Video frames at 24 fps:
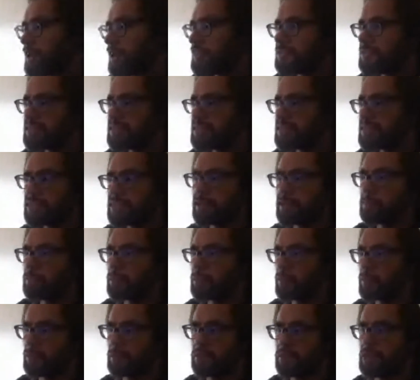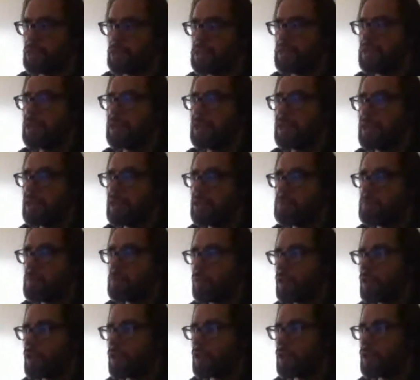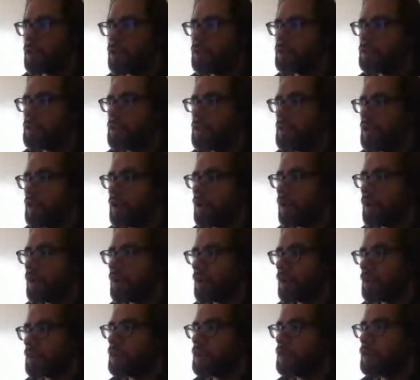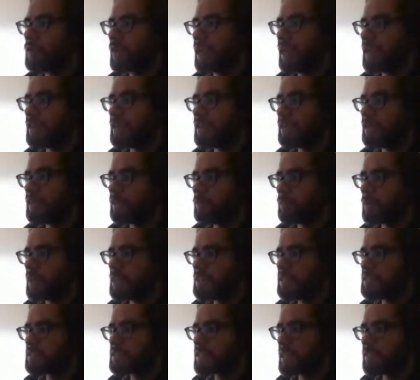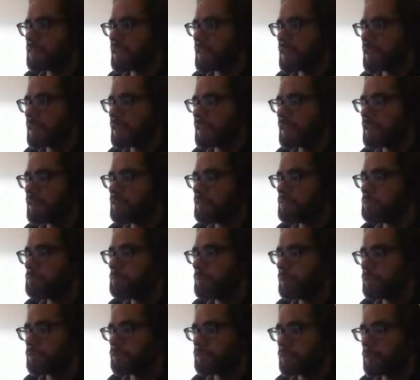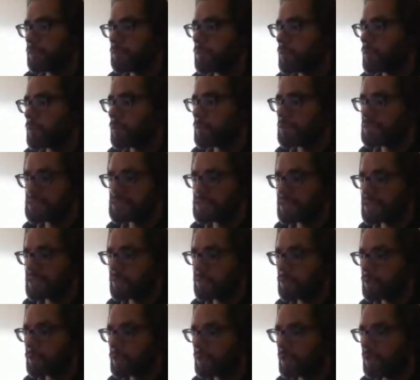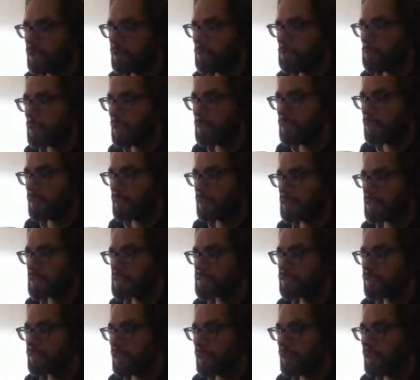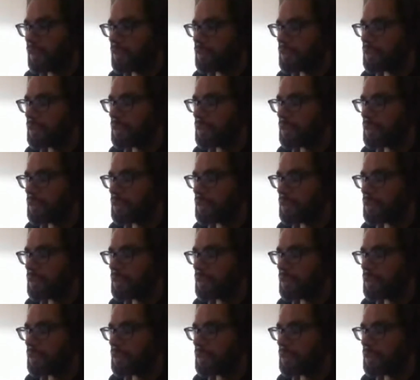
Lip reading: into Singapore a lot, or are located in ways that they can build a rapport with the Singapore hub, I think that's fine.